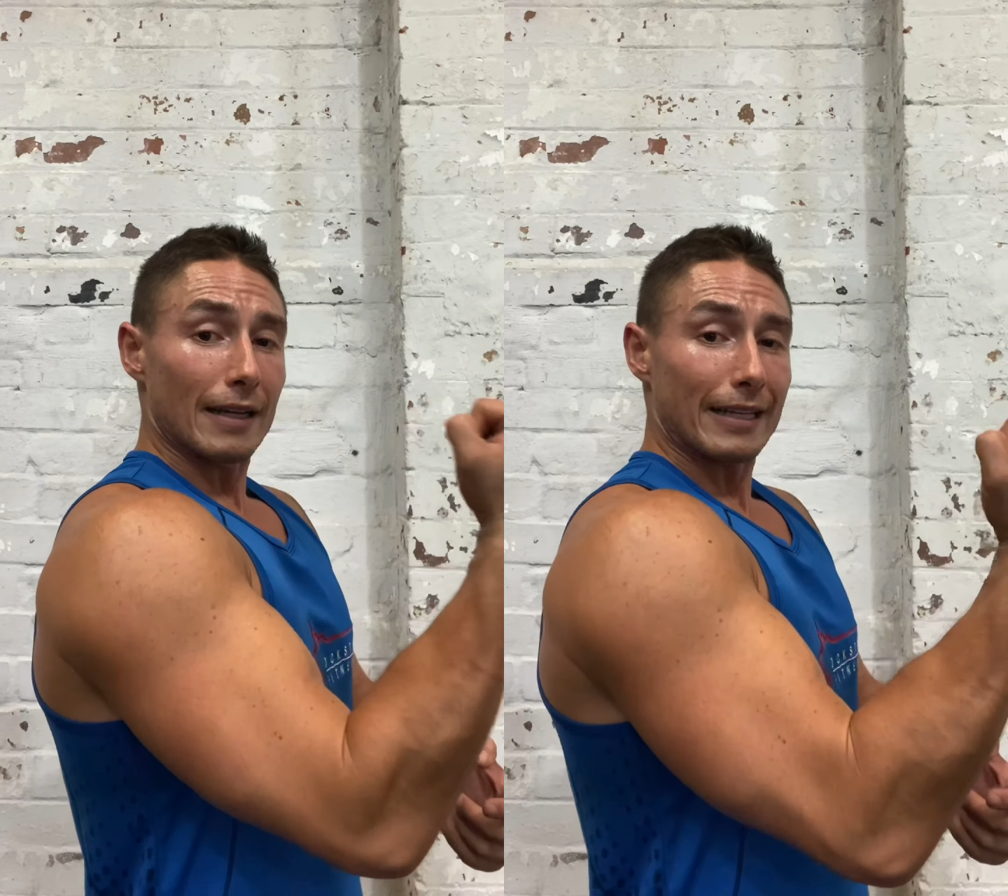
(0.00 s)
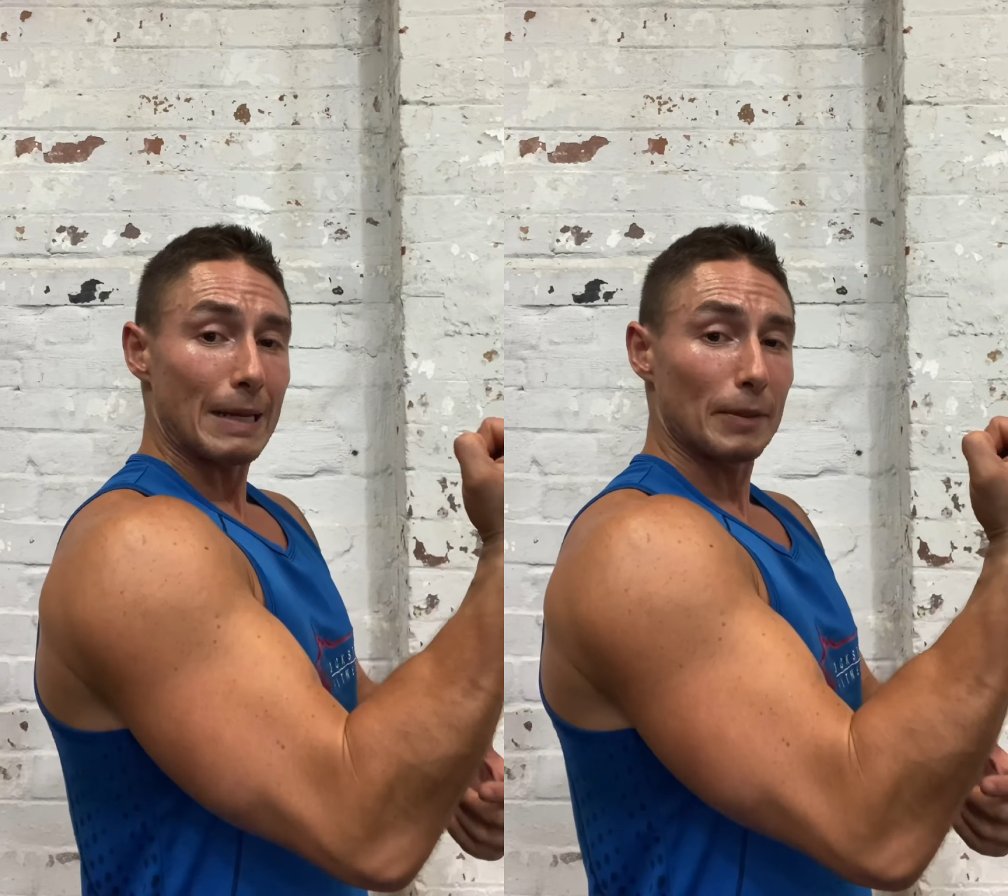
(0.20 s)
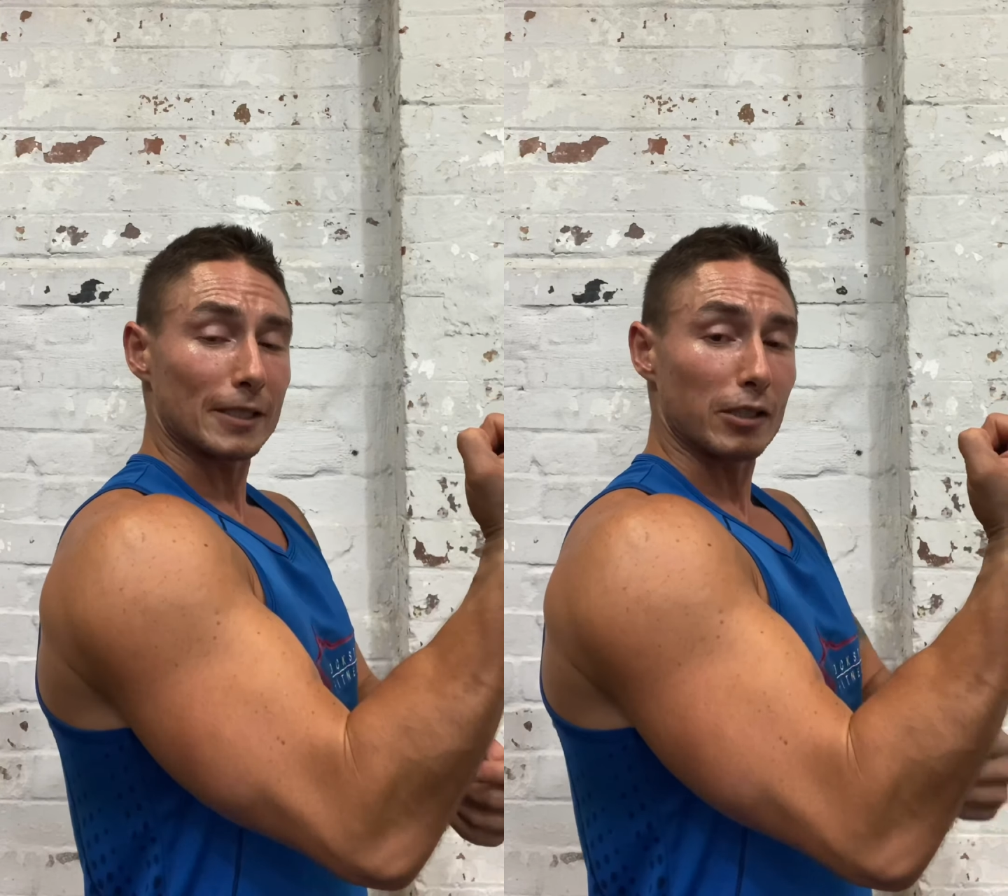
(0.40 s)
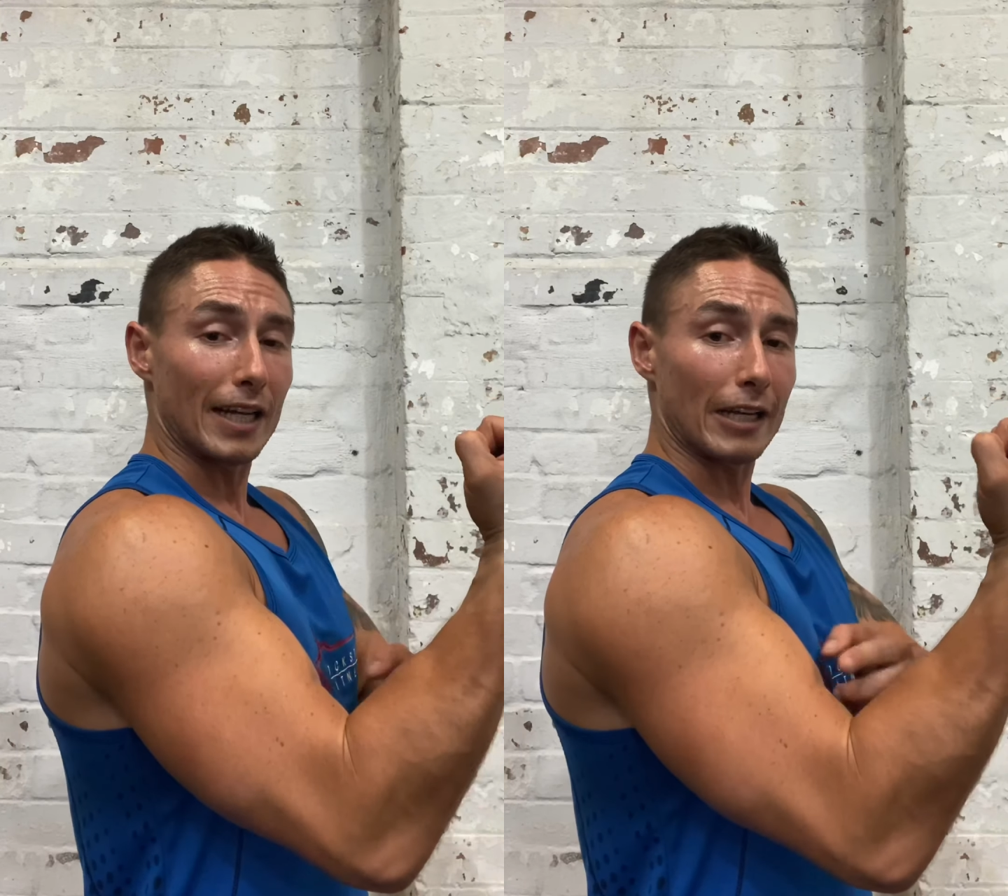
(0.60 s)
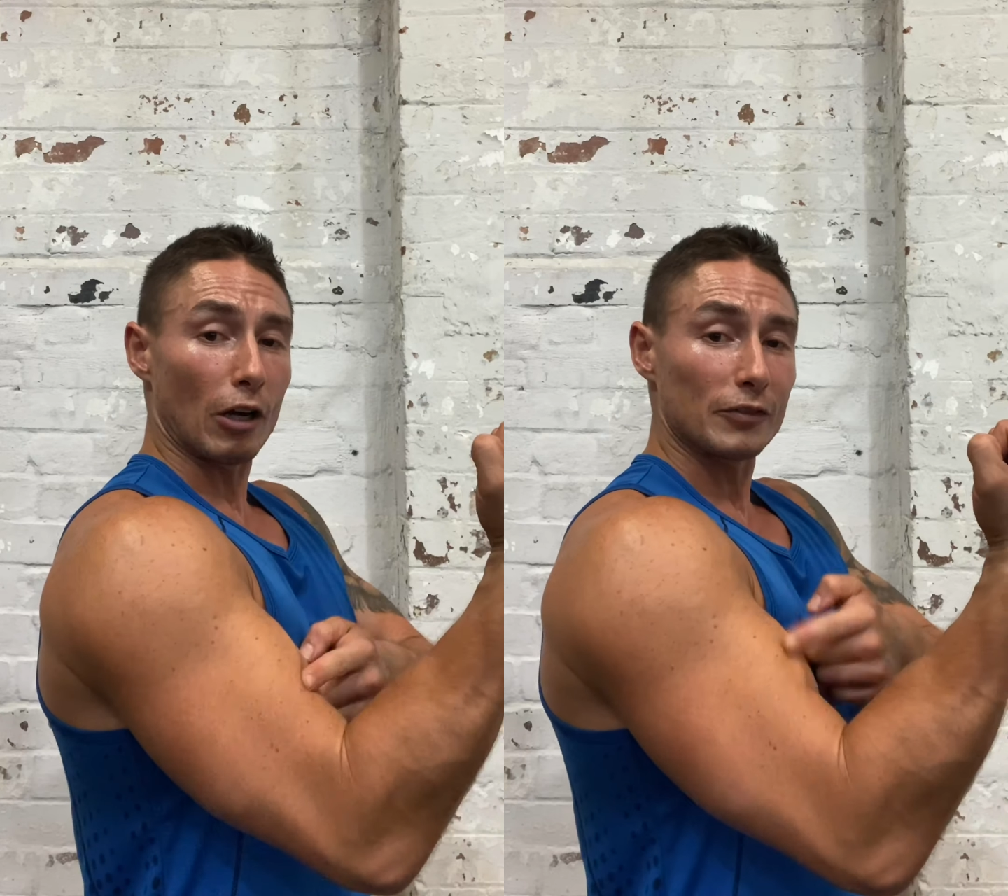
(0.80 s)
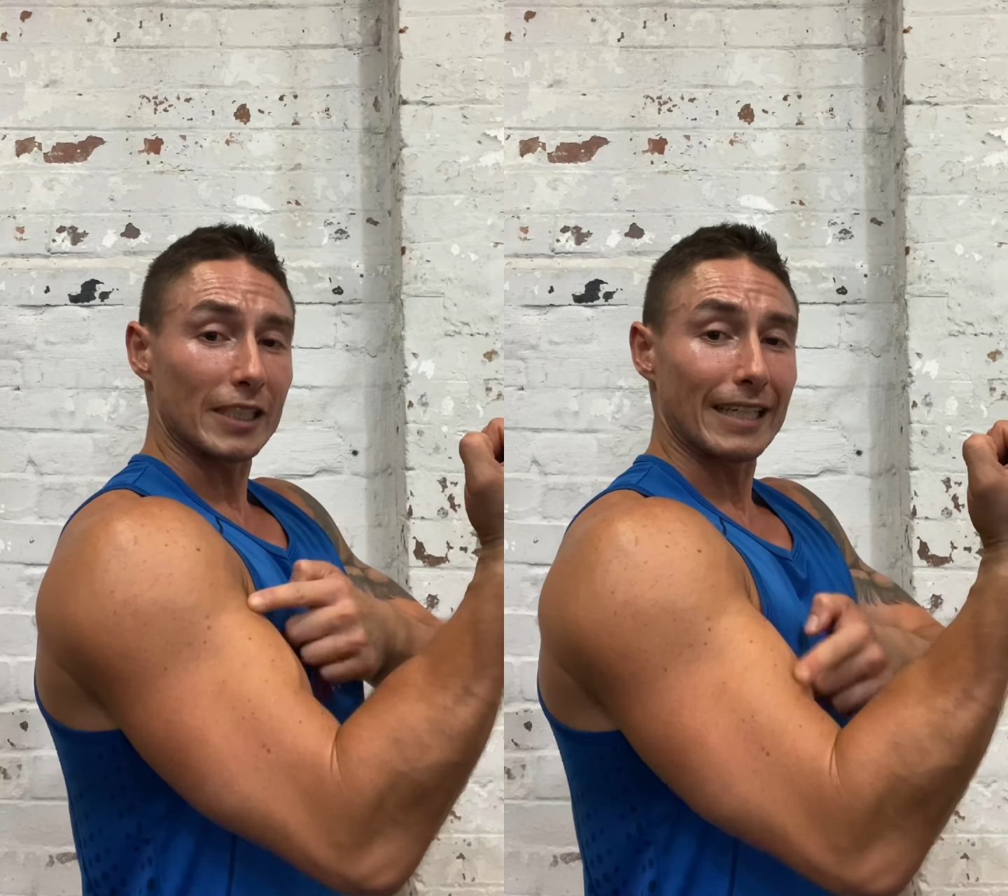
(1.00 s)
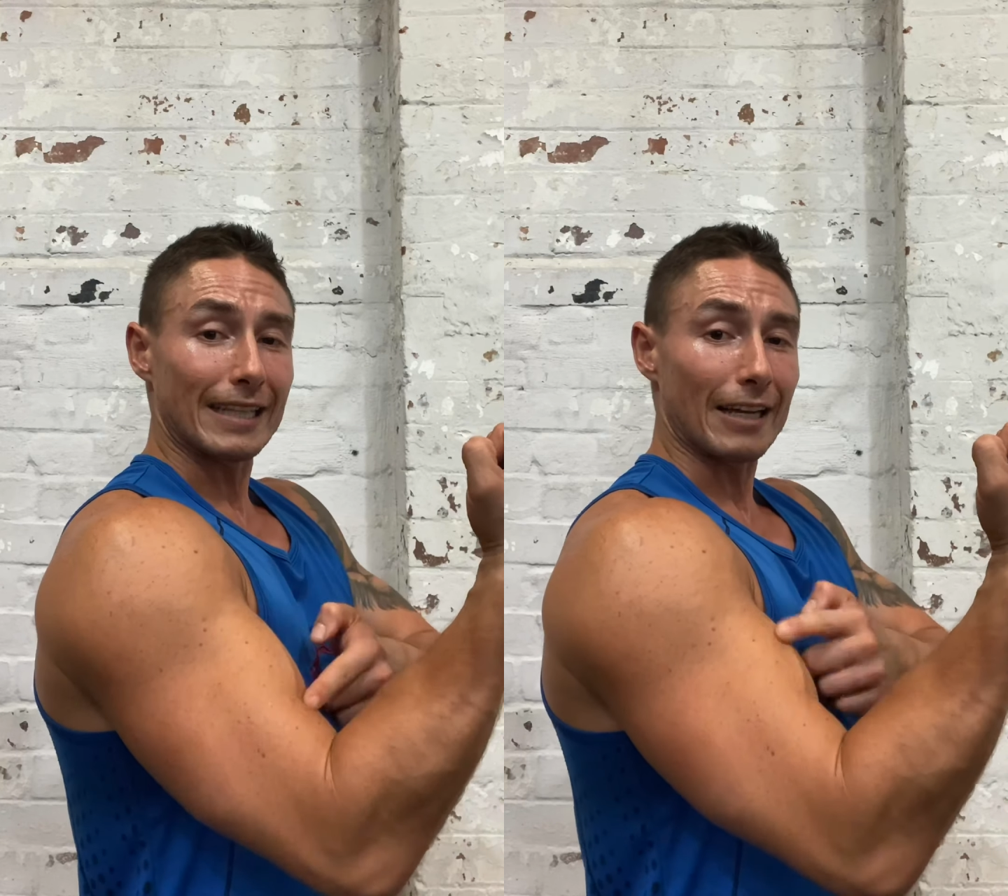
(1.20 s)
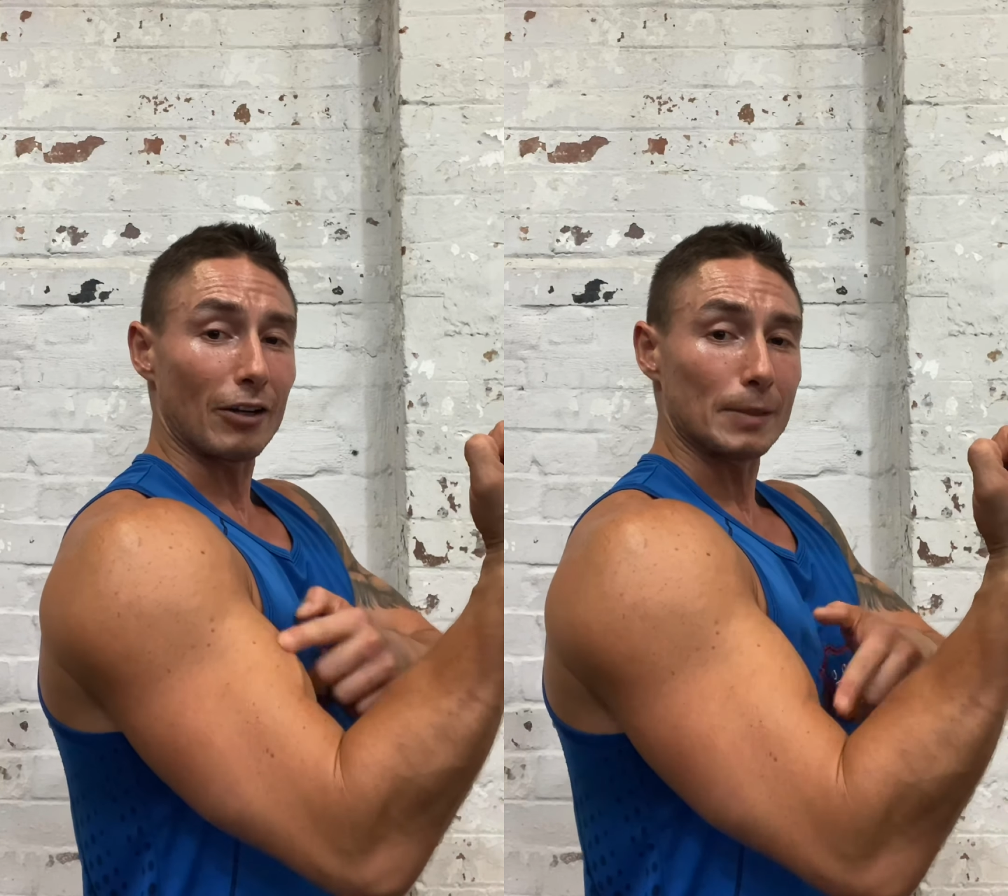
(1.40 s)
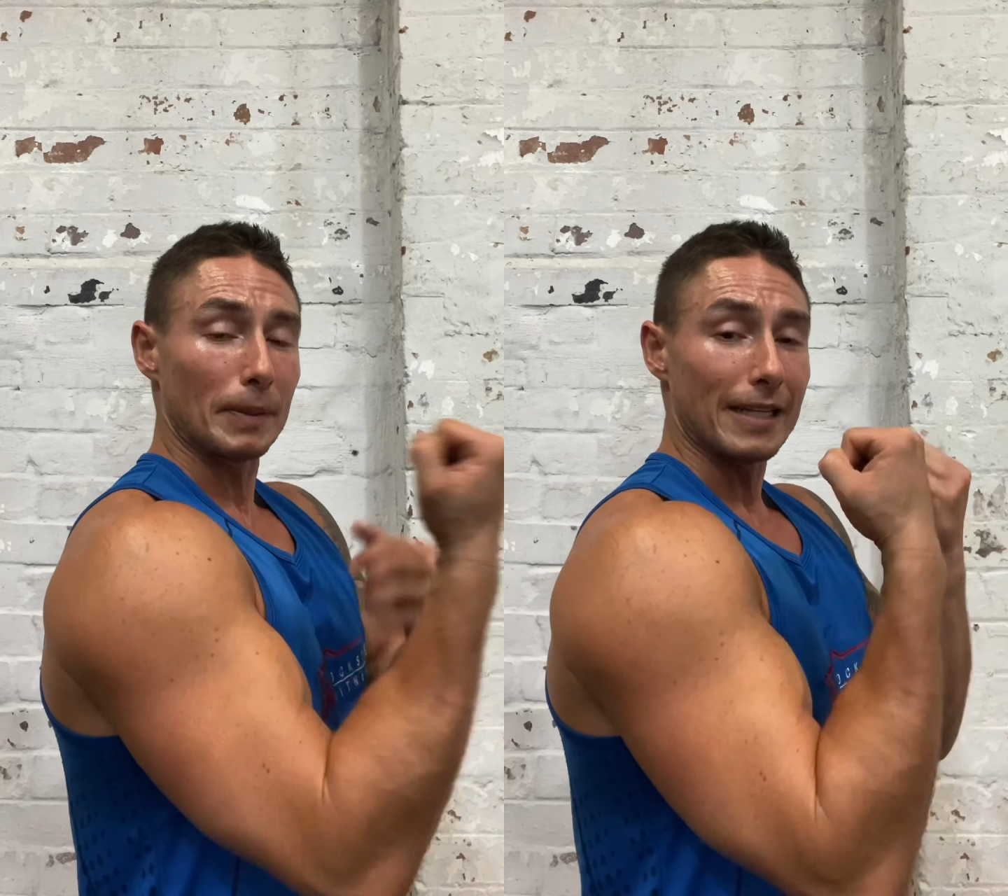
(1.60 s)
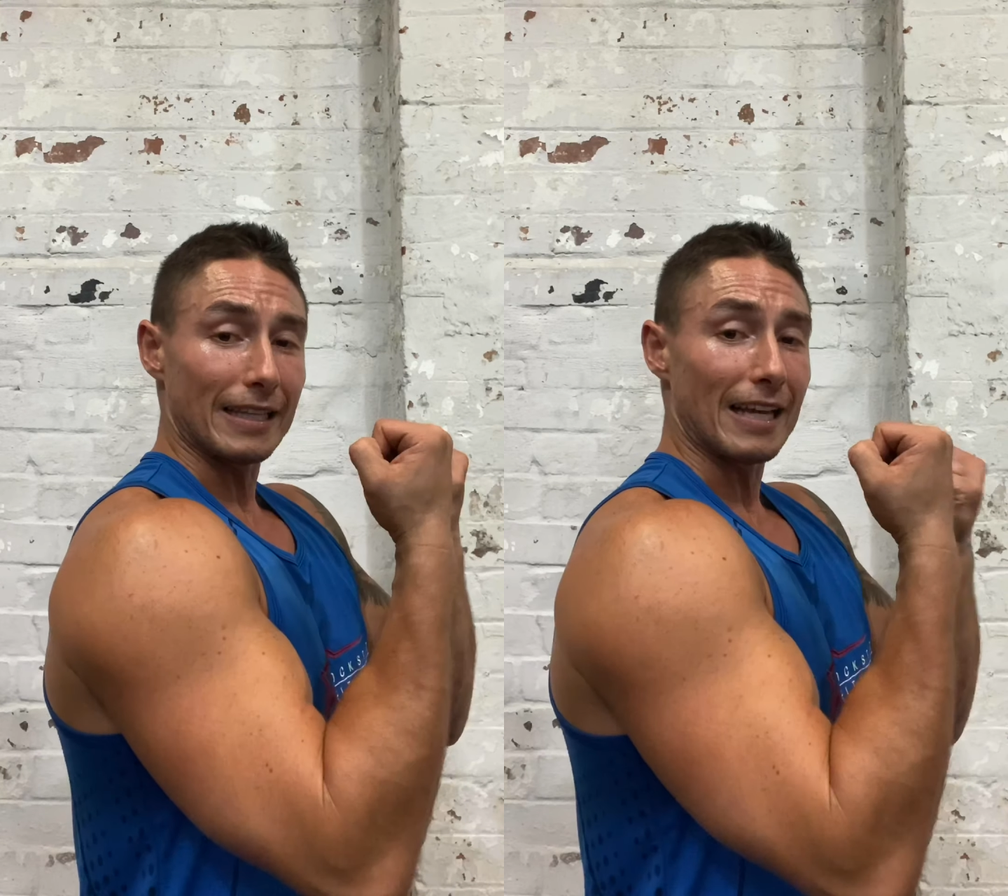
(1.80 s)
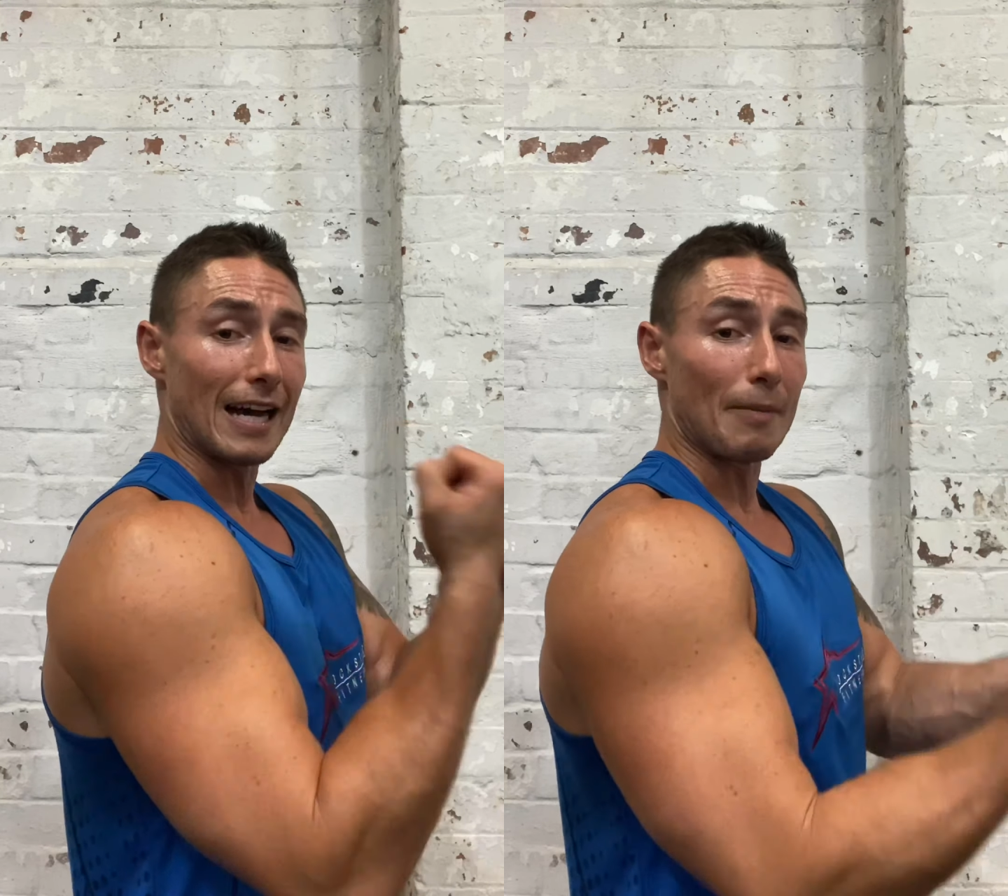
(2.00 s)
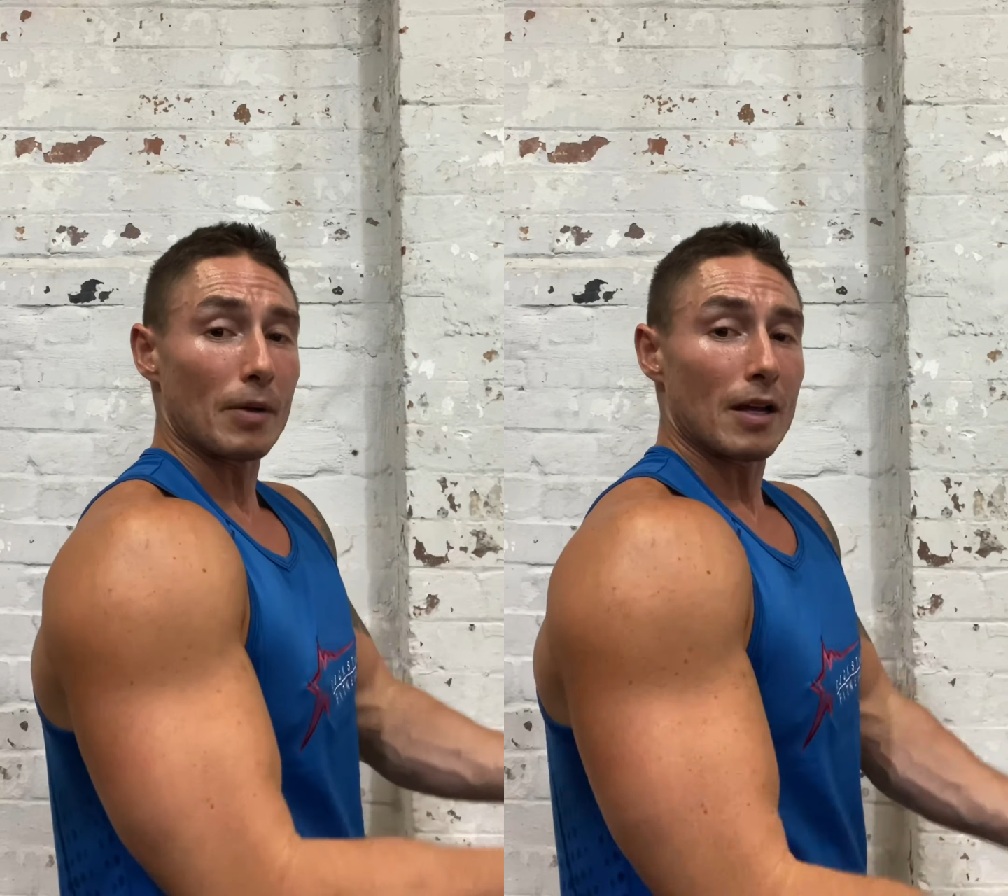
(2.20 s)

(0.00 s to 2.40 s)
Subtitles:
Keep it slightly off so you get that nice peak in the arm.